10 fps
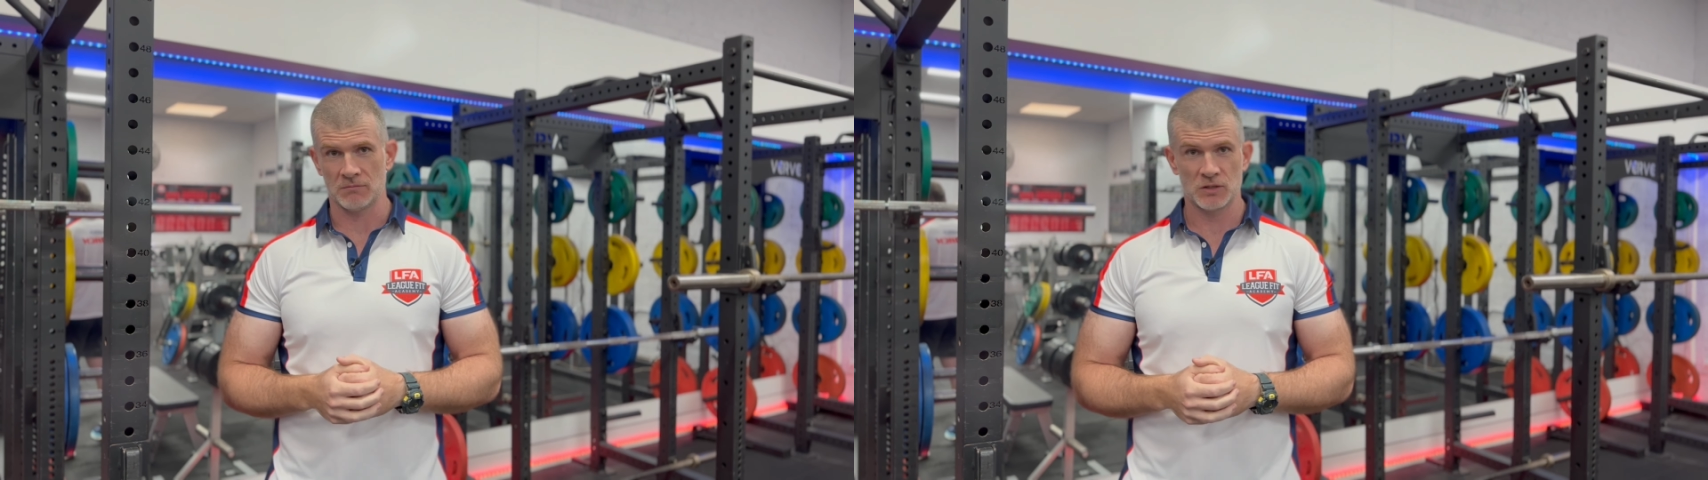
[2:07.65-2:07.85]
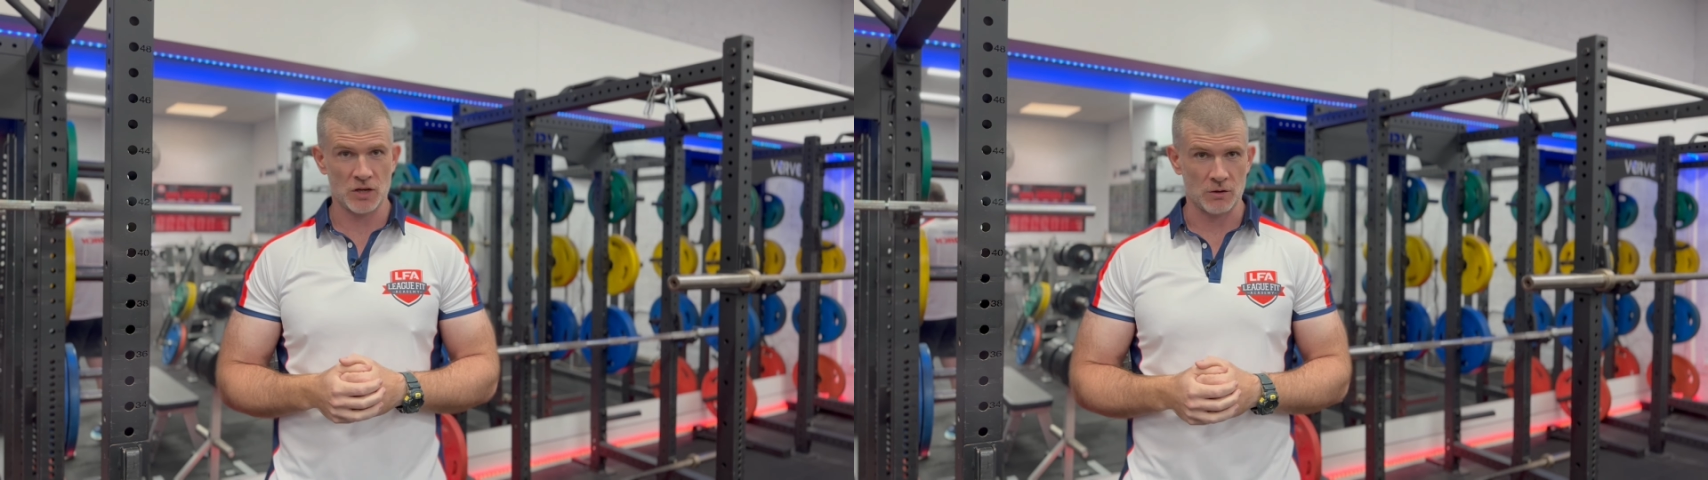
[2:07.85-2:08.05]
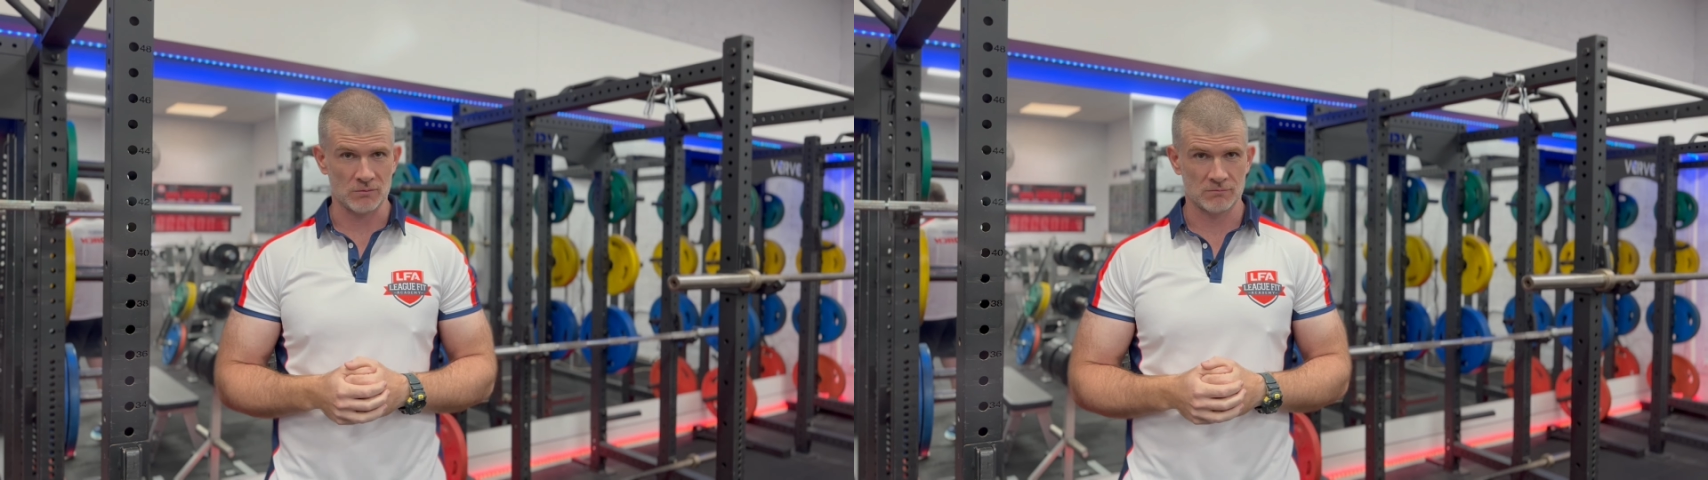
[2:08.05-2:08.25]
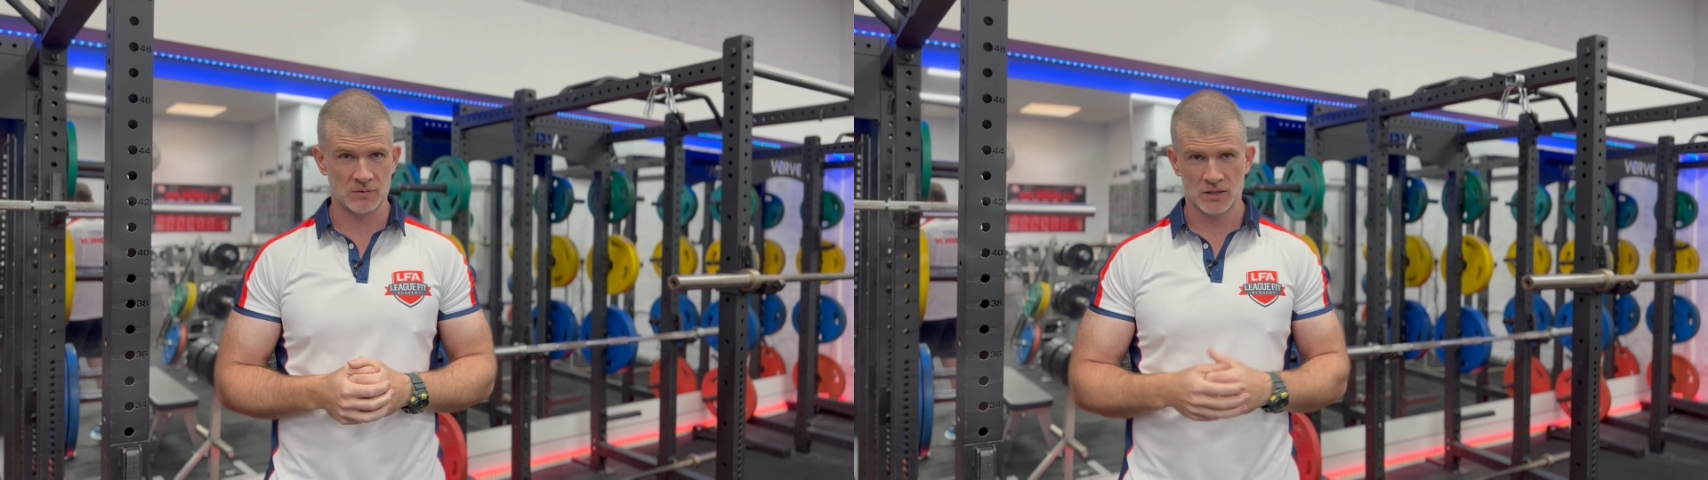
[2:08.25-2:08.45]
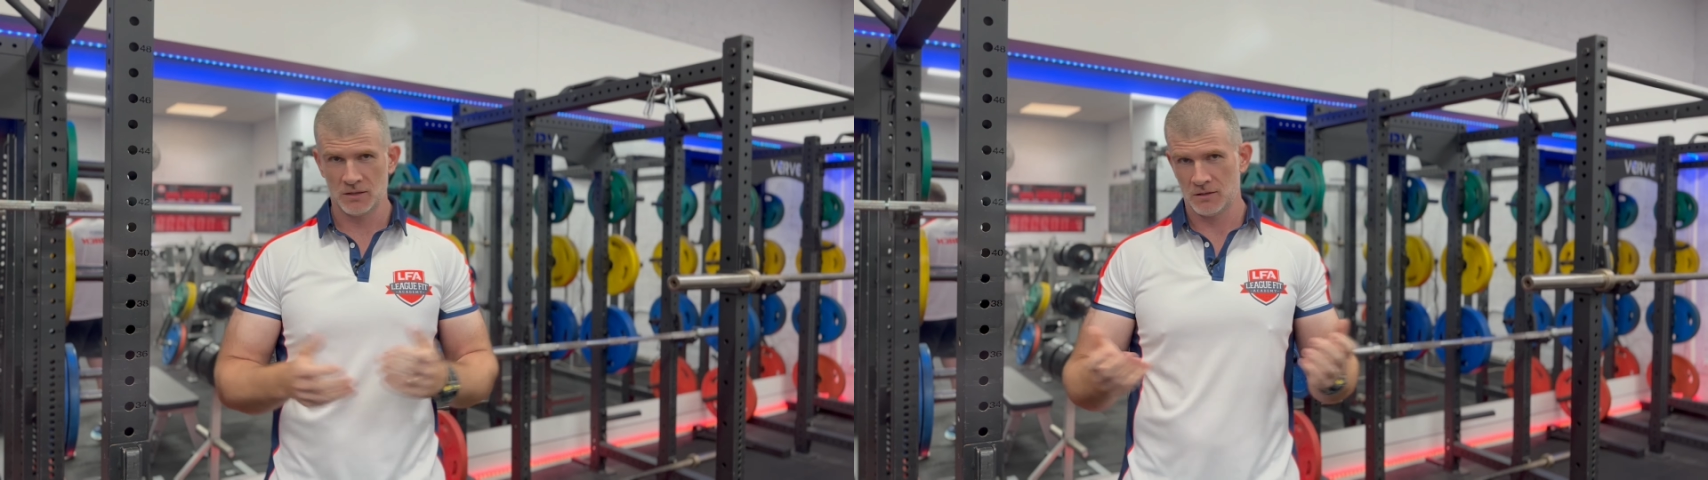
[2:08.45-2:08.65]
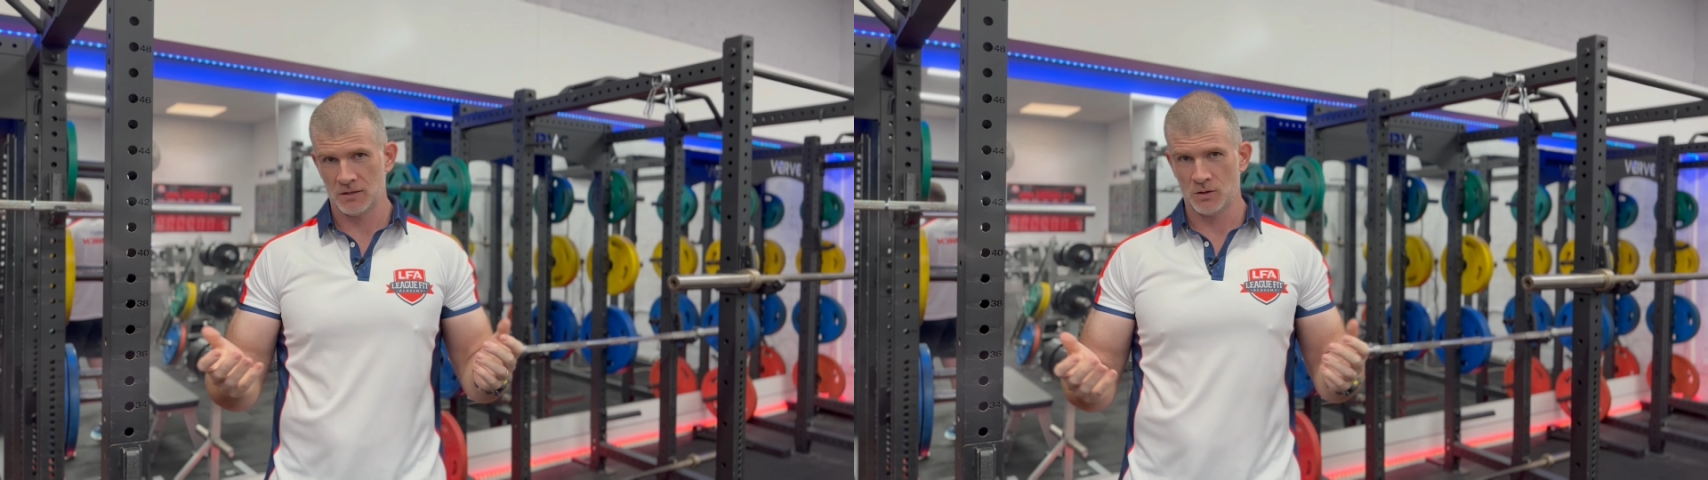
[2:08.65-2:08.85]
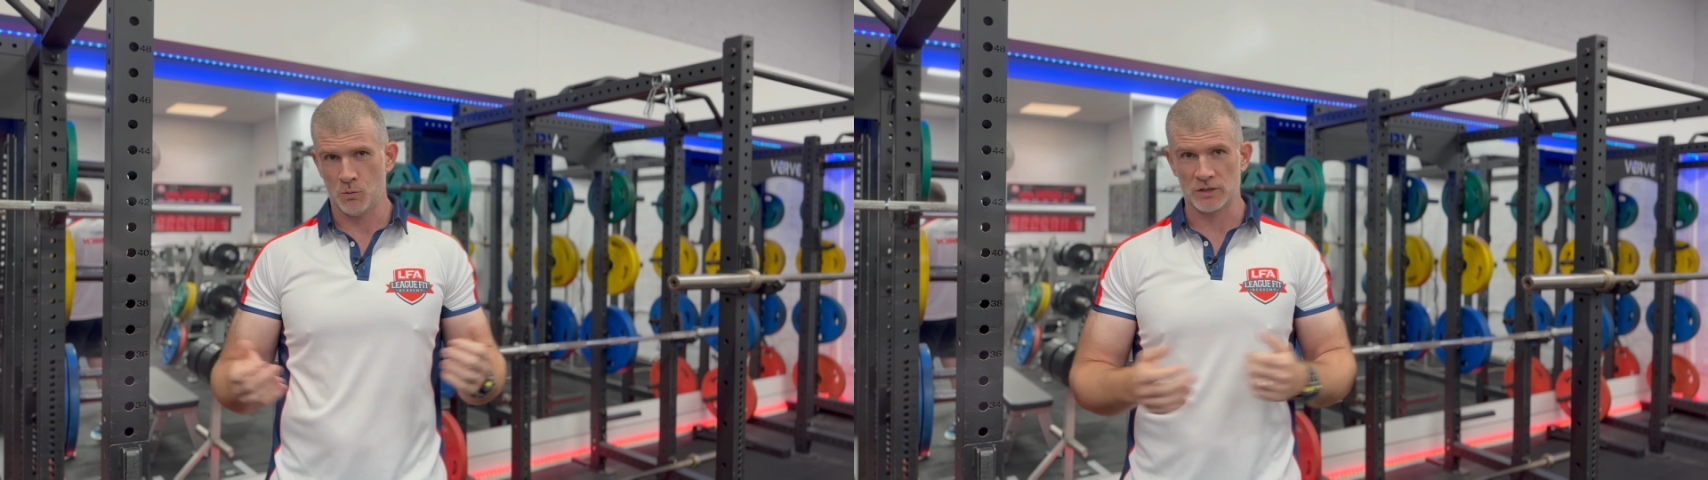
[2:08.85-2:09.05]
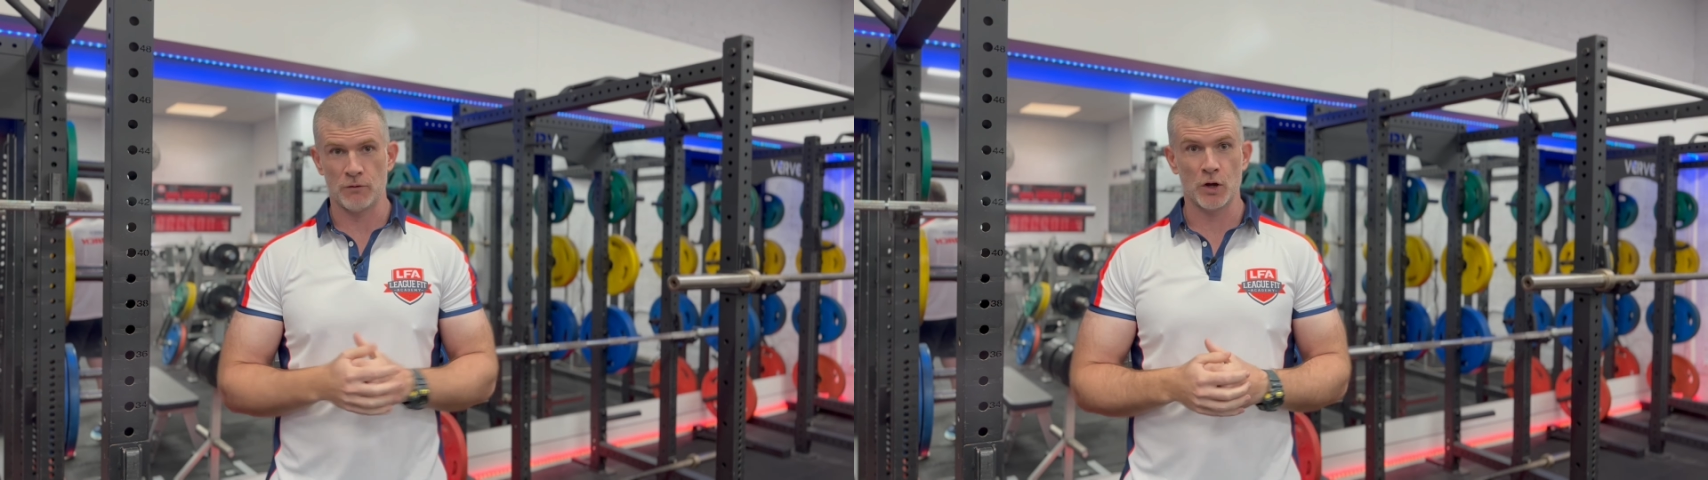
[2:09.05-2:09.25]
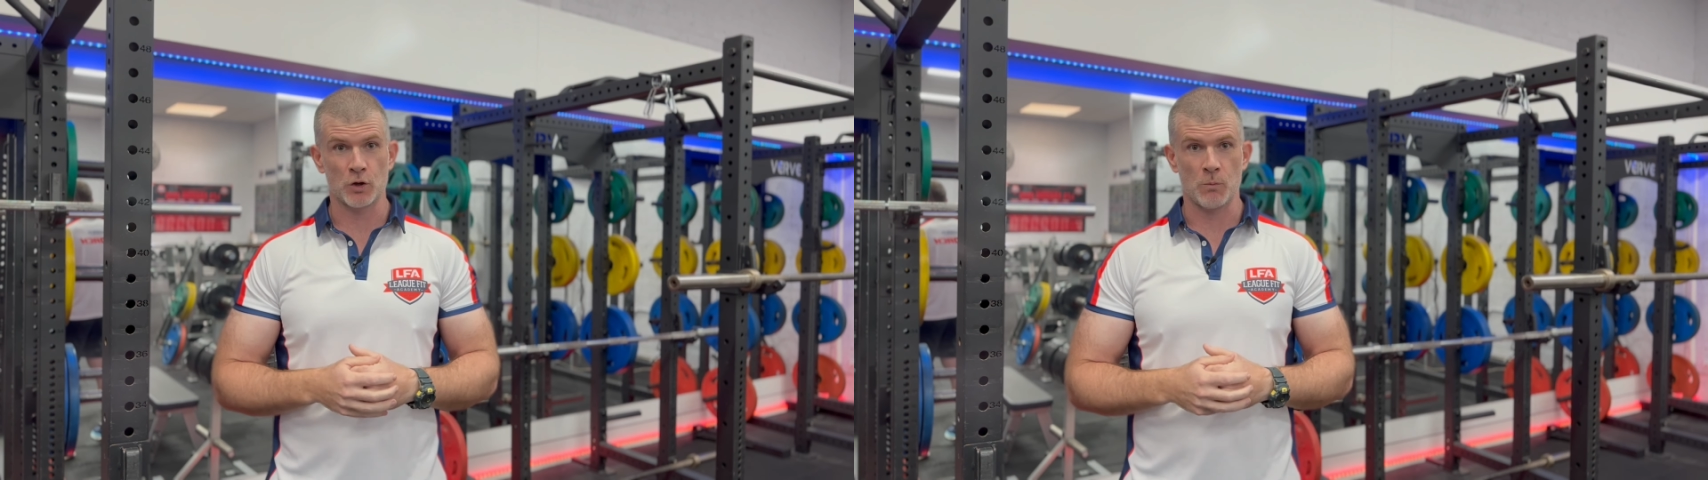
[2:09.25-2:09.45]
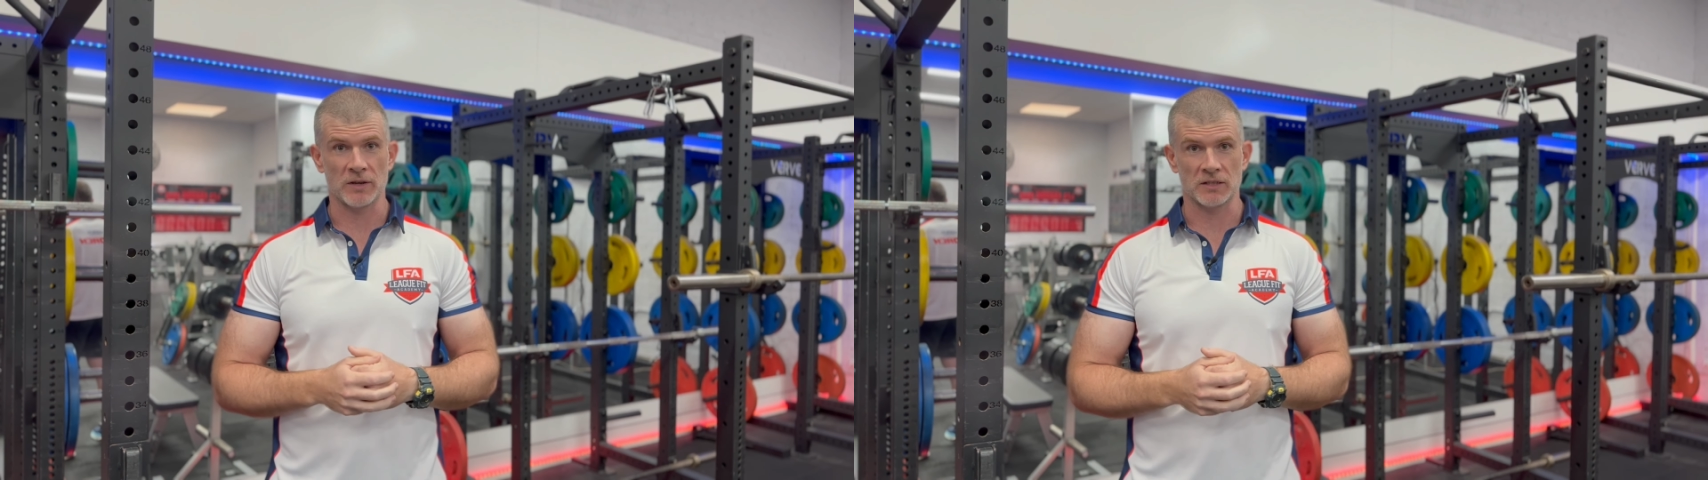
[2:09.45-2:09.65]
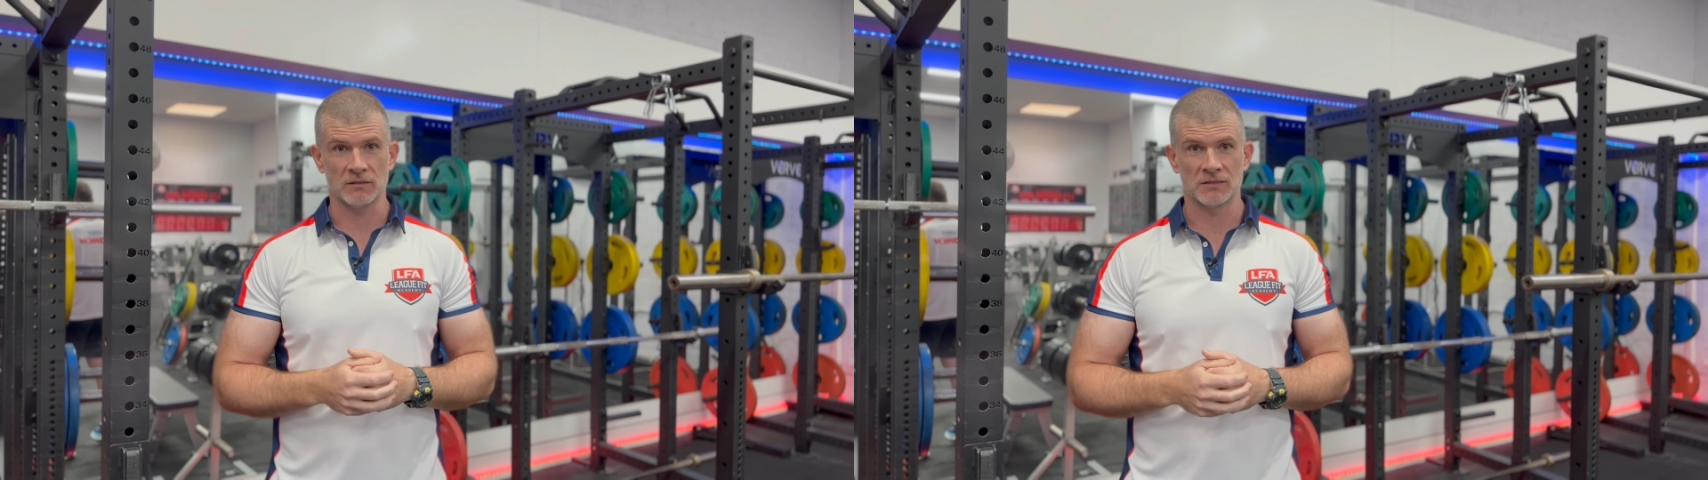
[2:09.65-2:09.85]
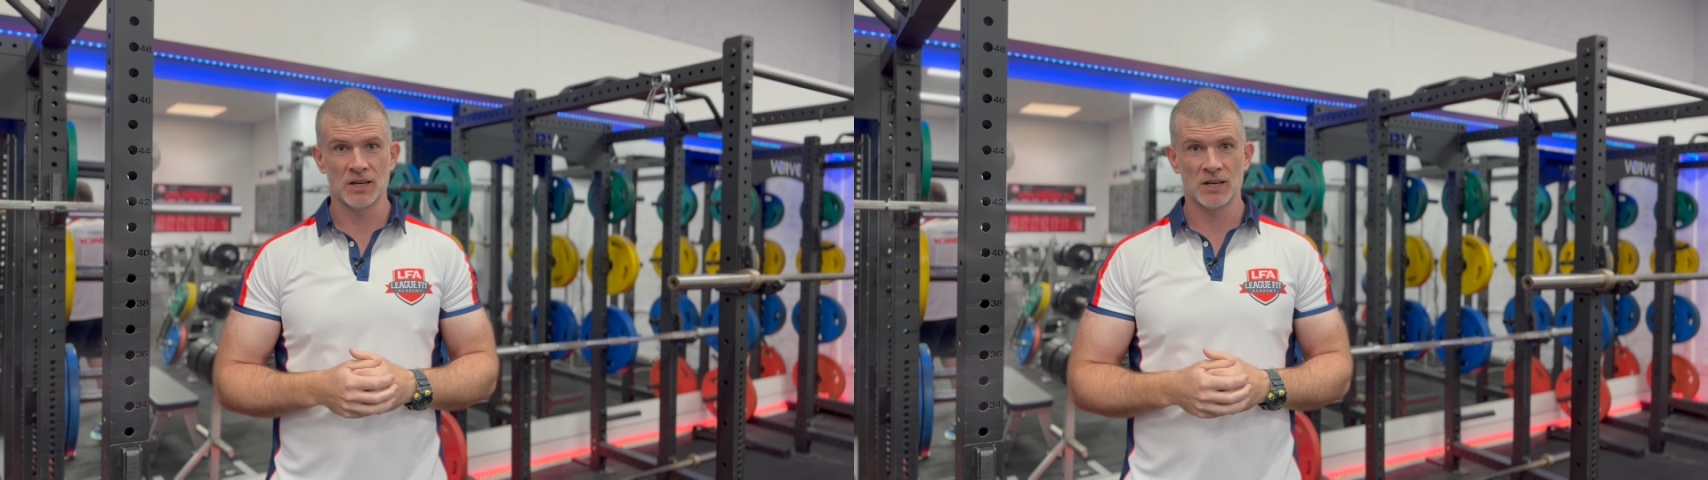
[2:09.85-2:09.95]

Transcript: So, what's vertical pressing?